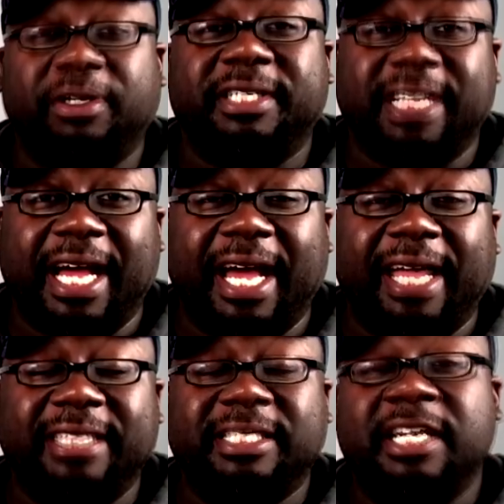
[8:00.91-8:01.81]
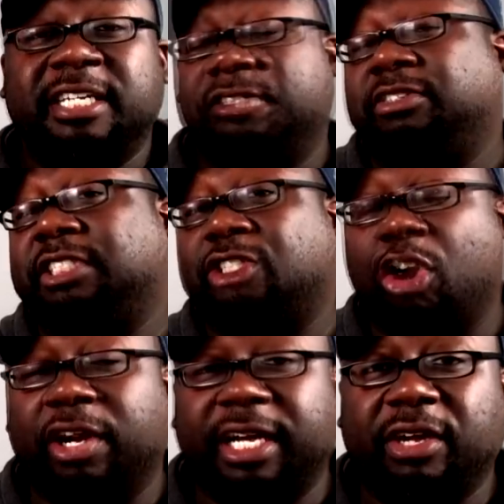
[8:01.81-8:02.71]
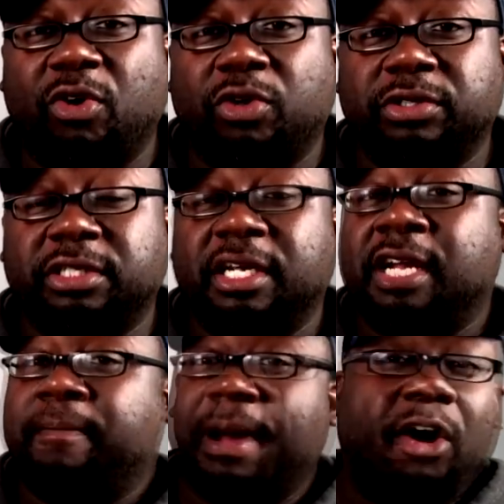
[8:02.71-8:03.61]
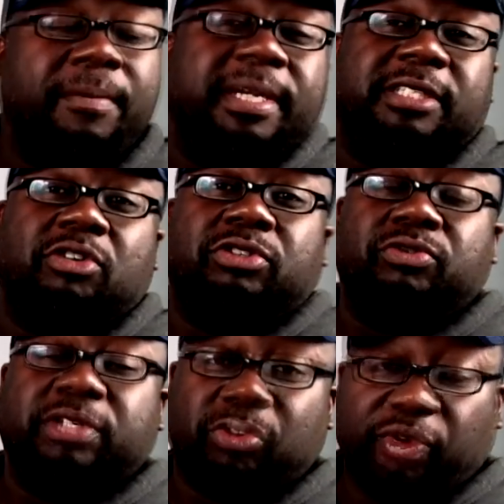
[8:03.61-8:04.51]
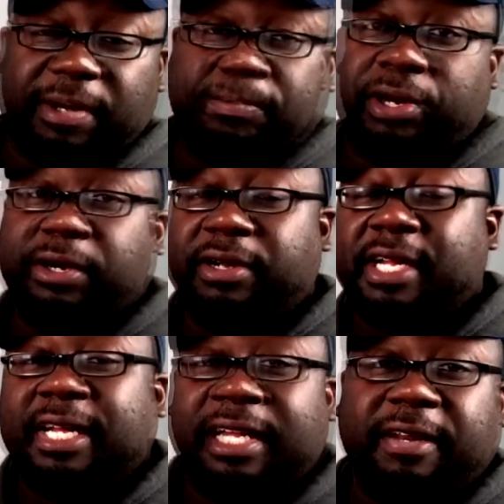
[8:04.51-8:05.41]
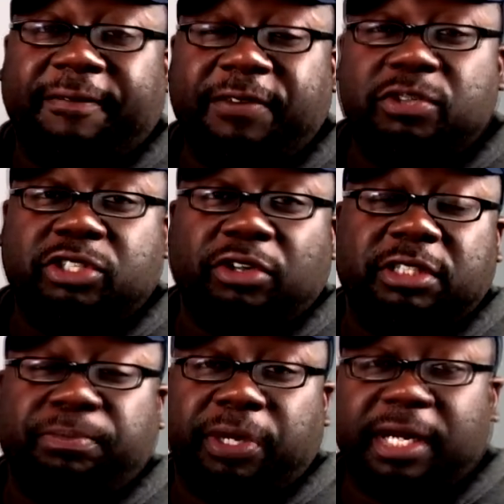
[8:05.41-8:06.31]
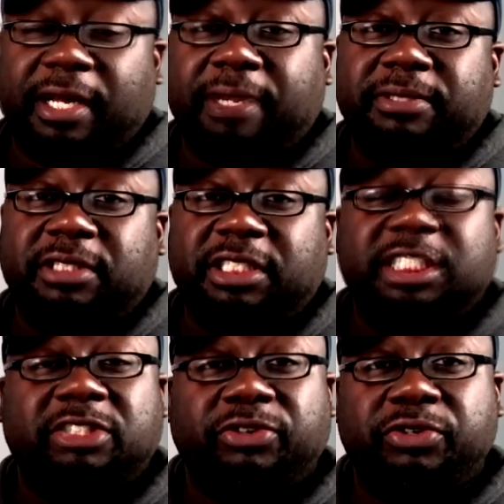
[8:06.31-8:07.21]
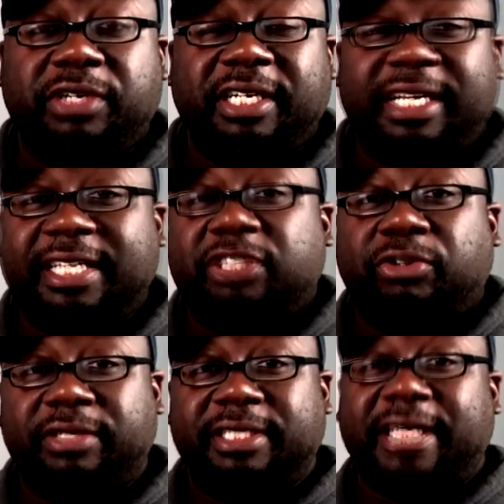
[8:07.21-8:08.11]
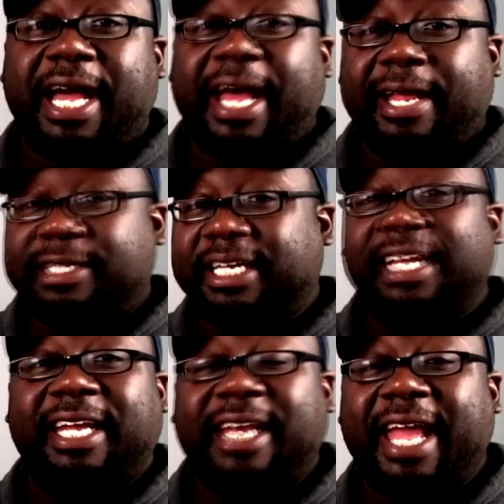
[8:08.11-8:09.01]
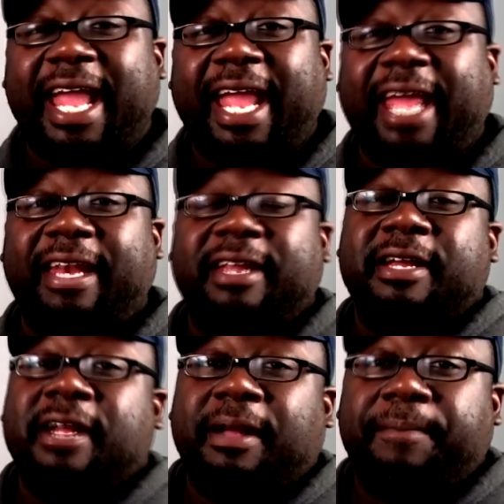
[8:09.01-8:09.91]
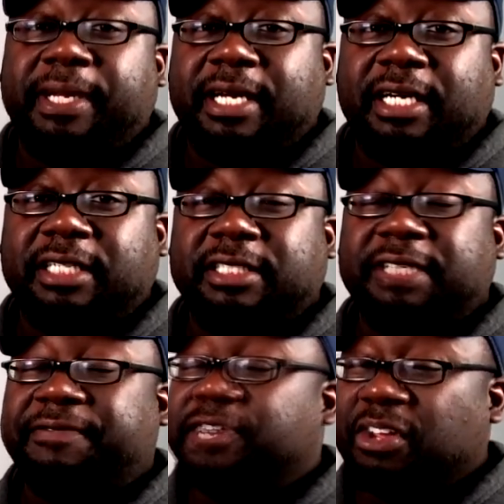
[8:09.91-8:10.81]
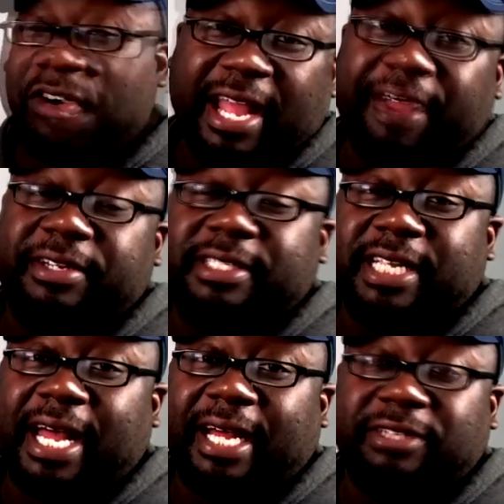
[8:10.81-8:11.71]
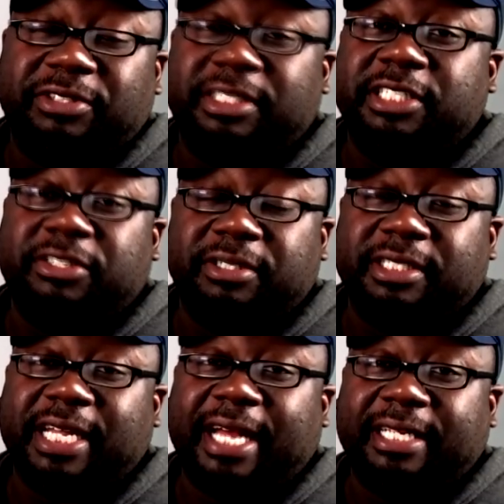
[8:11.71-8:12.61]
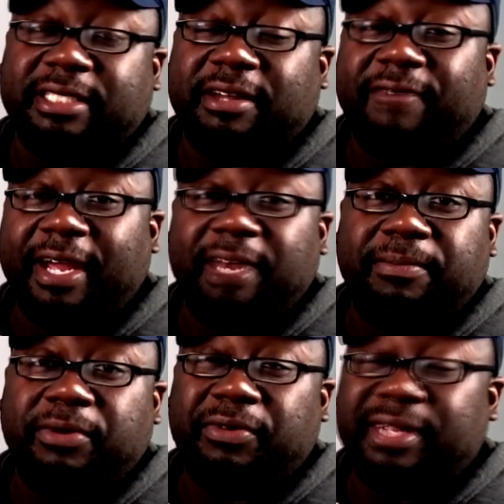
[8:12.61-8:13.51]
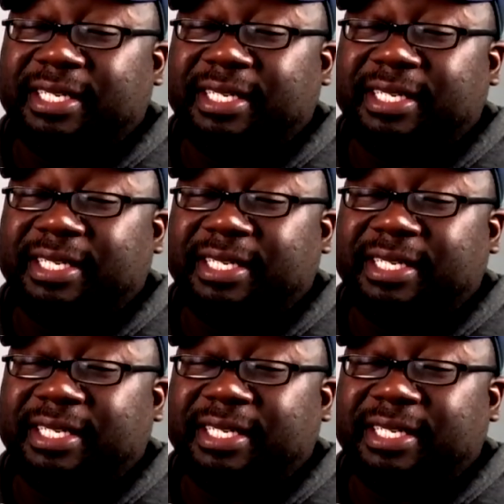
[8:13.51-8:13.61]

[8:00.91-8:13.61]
designs so you can start getting orders, by all means, go through a screen printer, get a few shirts printed up just so you can get your designs in hand. Because if you don't have your designs or your t-shirt designs available,